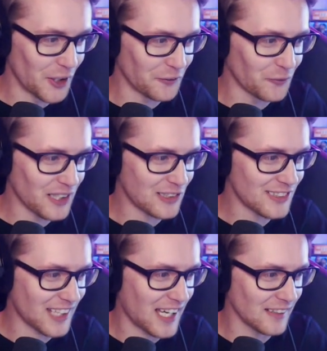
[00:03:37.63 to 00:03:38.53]
Of a
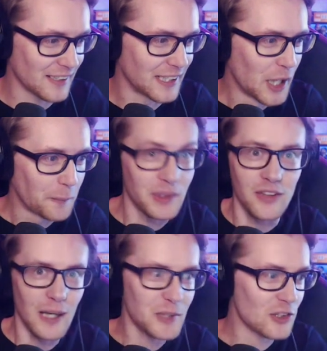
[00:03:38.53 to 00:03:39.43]
Russian satellite. But
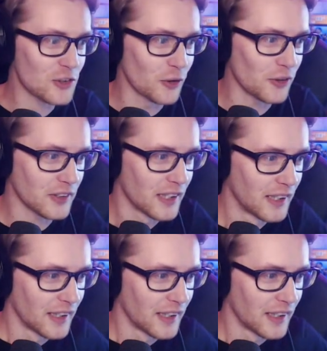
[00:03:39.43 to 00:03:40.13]
time is short.